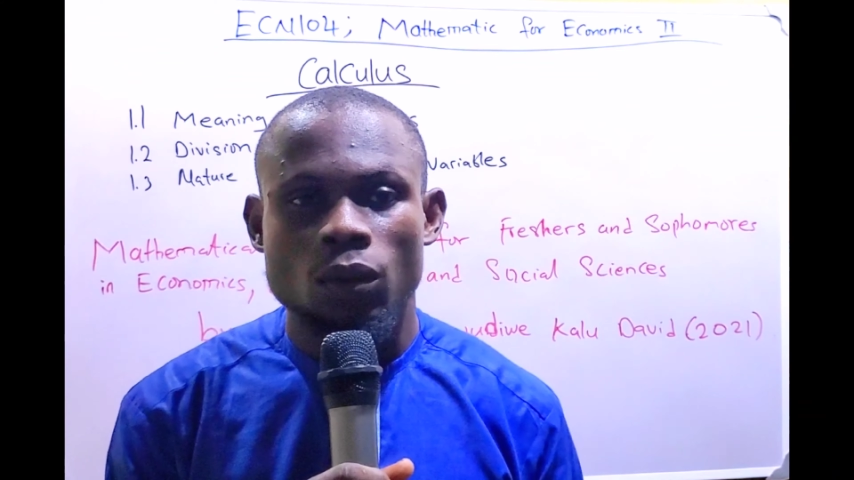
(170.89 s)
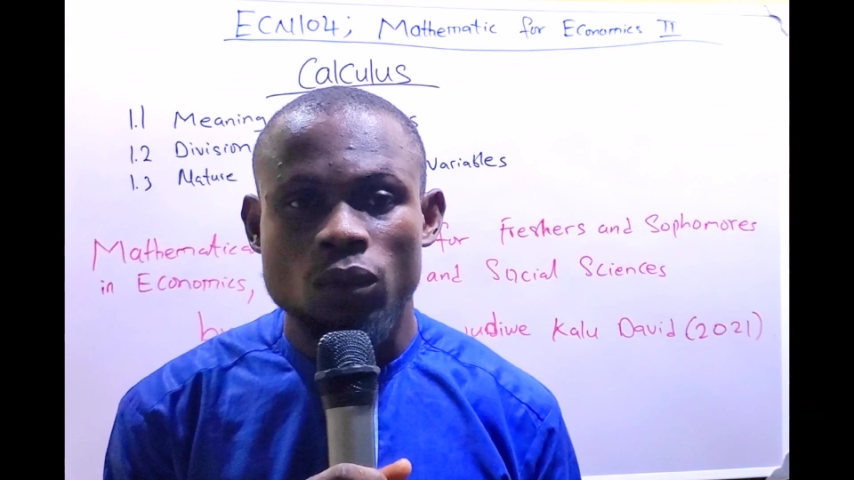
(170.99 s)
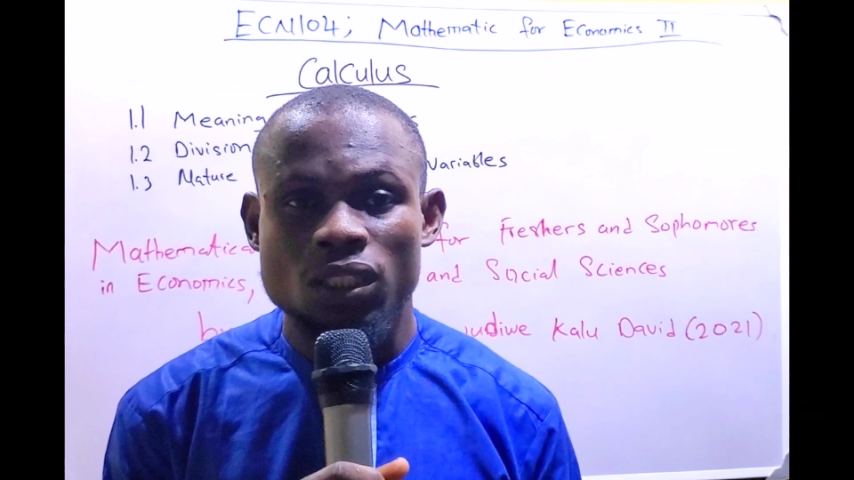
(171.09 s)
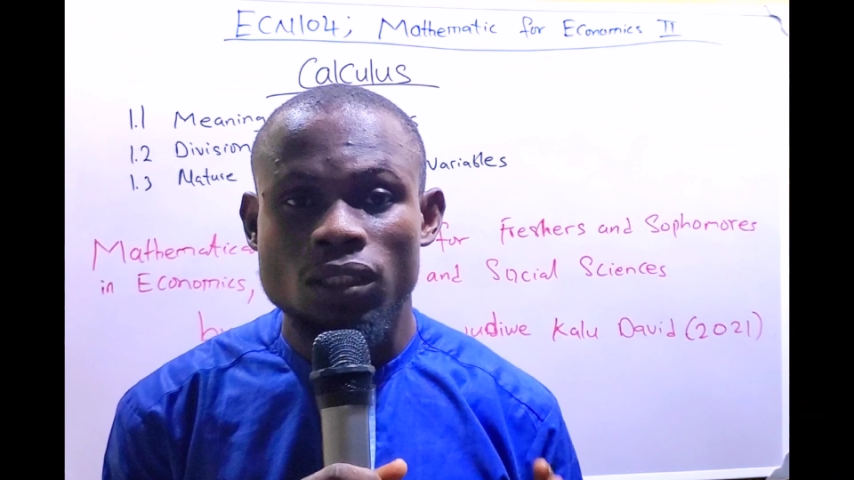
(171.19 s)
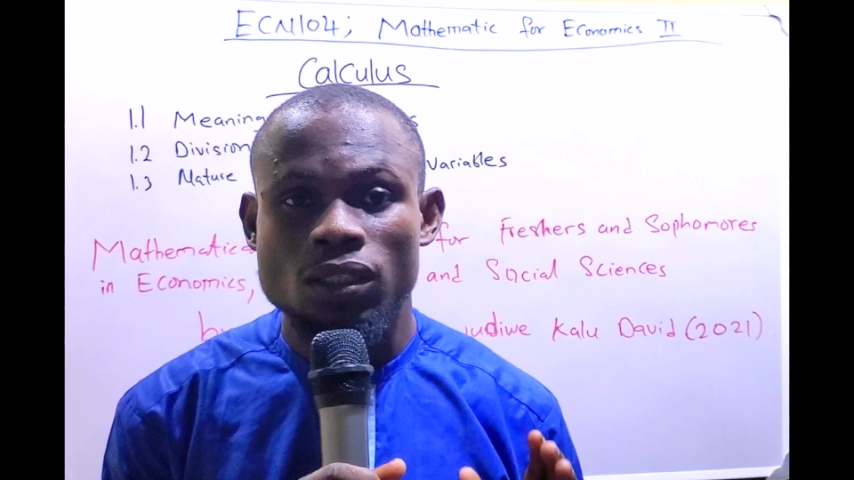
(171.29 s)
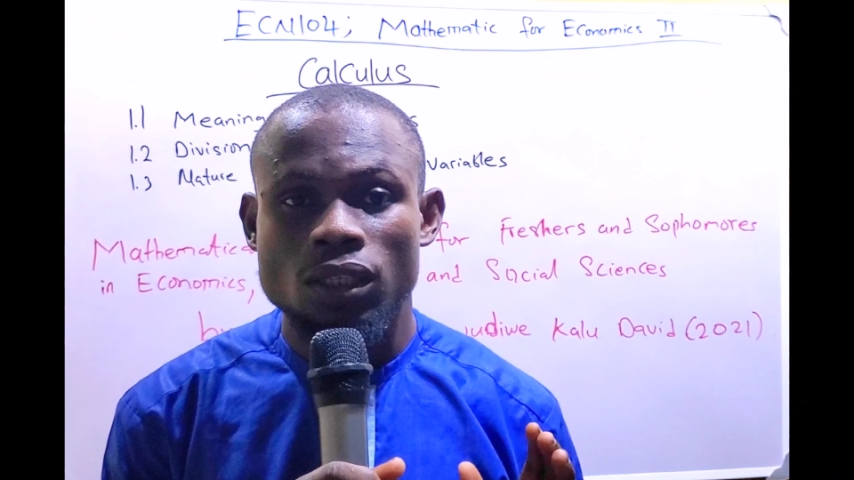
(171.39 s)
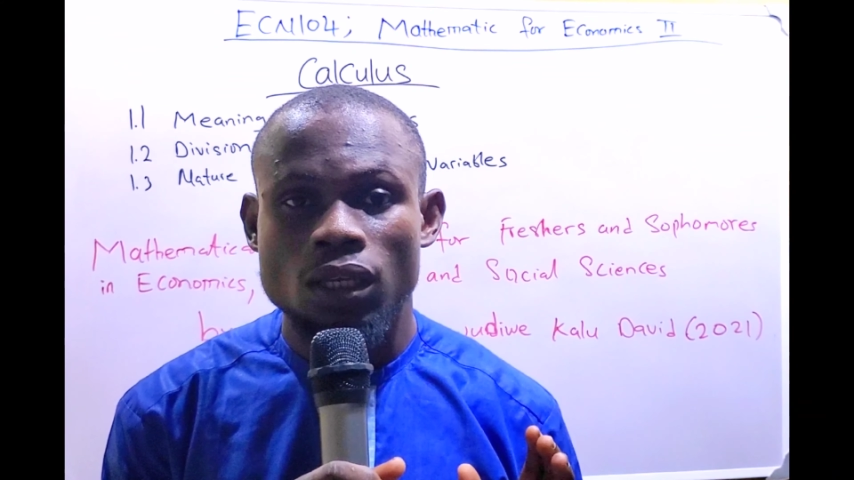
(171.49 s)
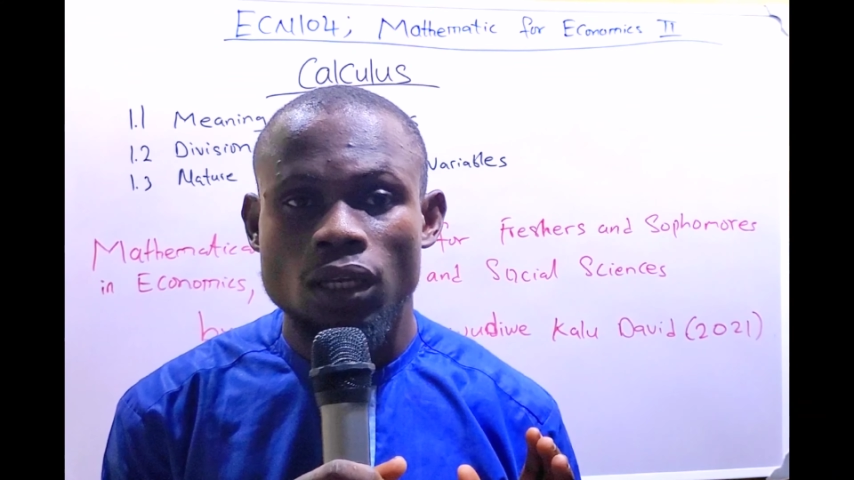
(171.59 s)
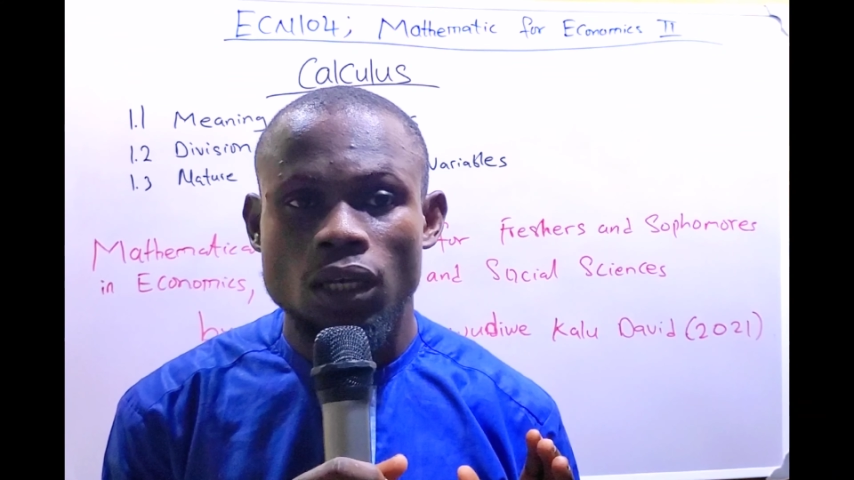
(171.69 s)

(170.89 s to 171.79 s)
Which is